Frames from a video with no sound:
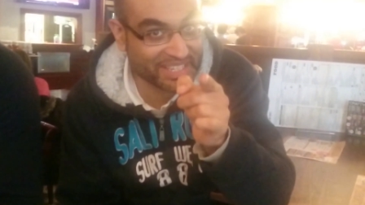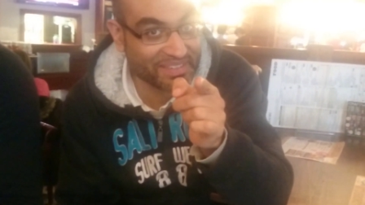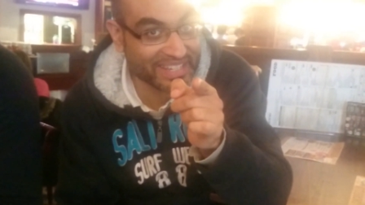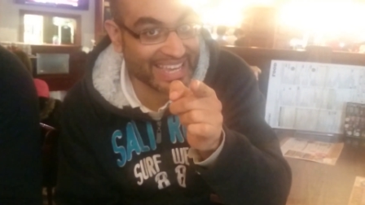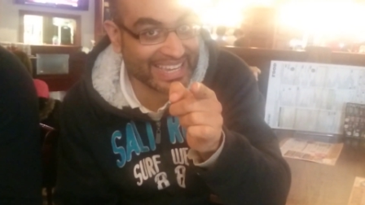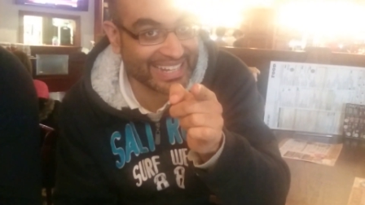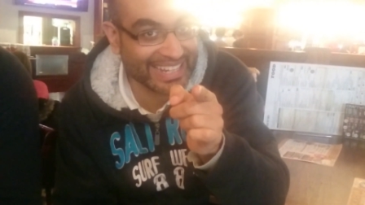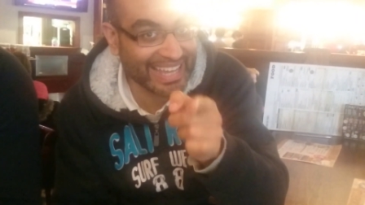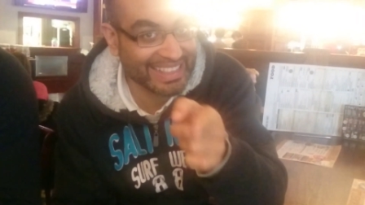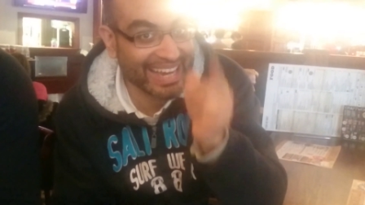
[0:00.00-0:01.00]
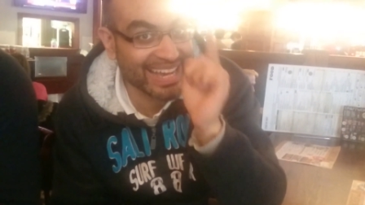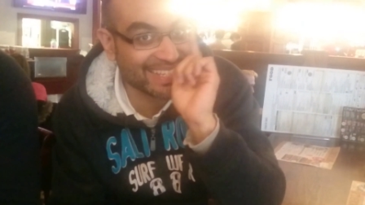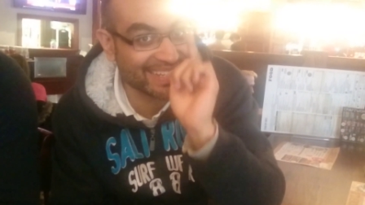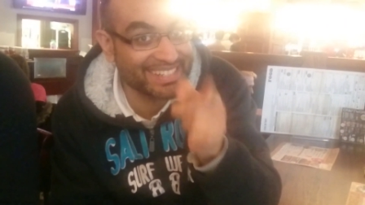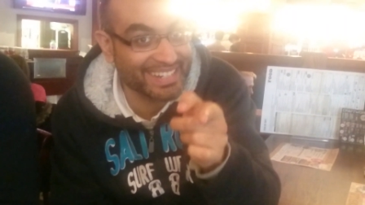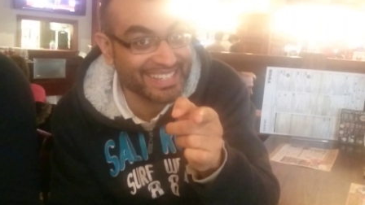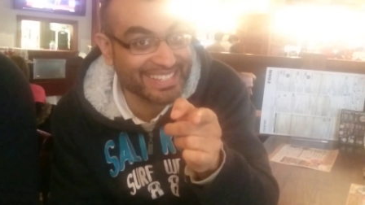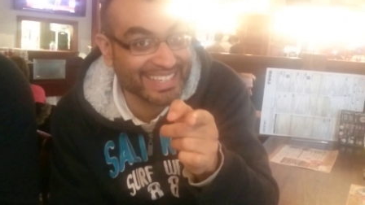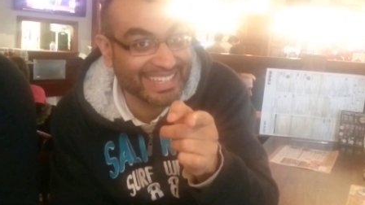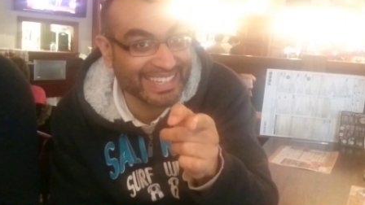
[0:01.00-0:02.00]
seen me naked yet. That's
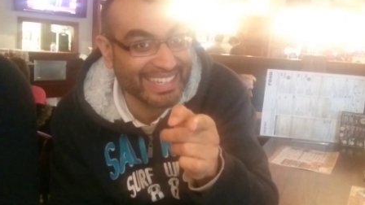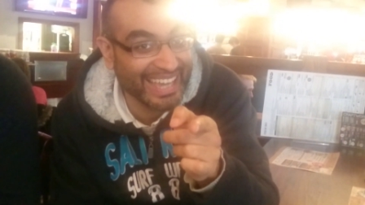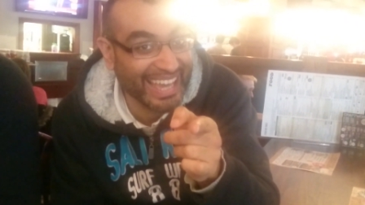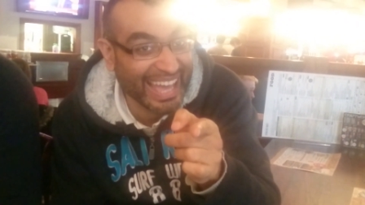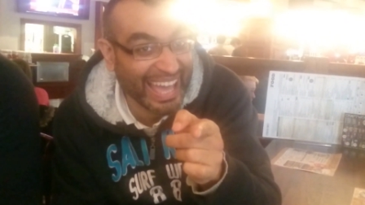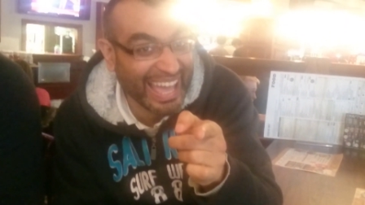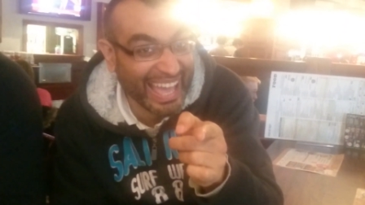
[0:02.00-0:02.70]
interesting. Yet?